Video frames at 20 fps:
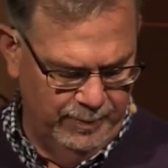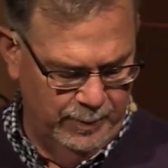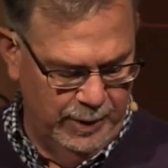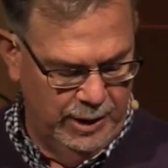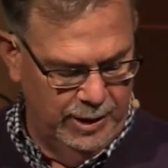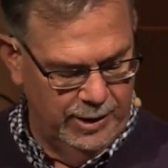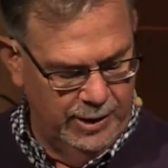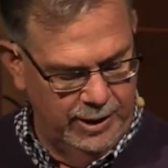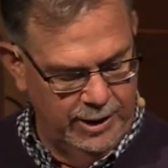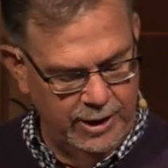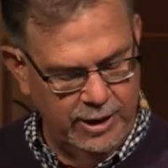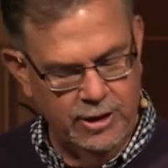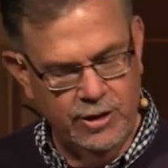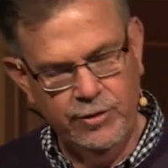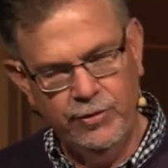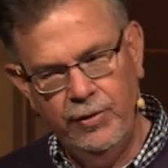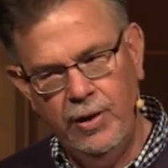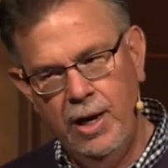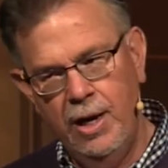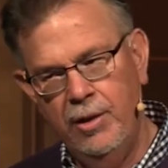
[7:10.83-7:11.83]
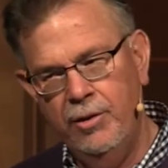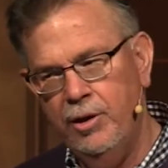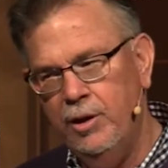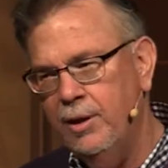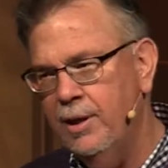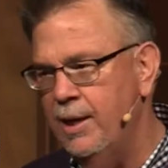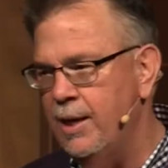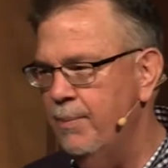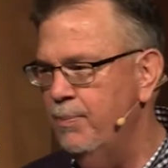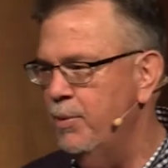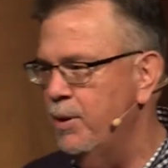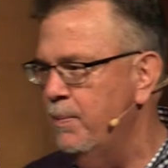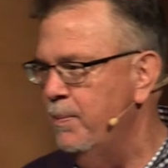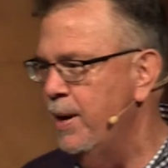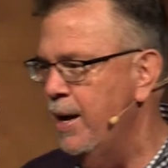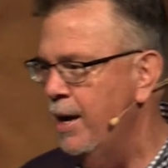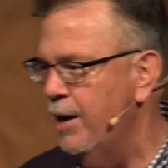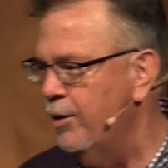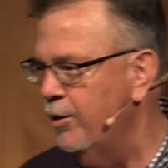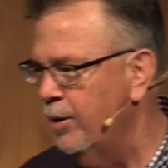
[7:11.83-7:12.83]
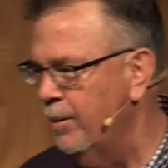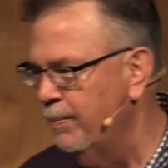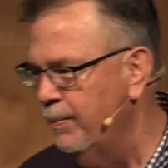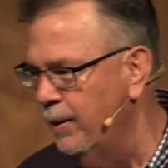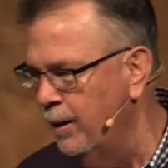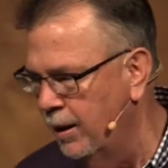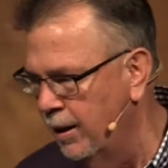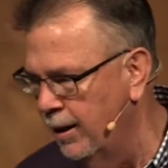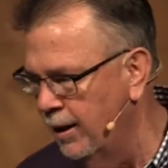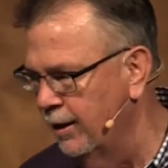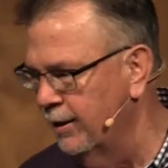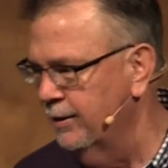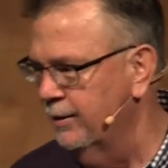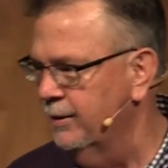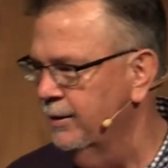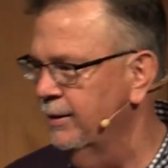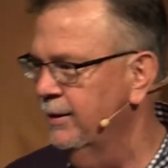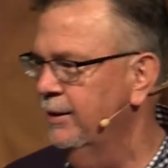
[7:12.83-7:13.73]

but his father kept the matter in mind.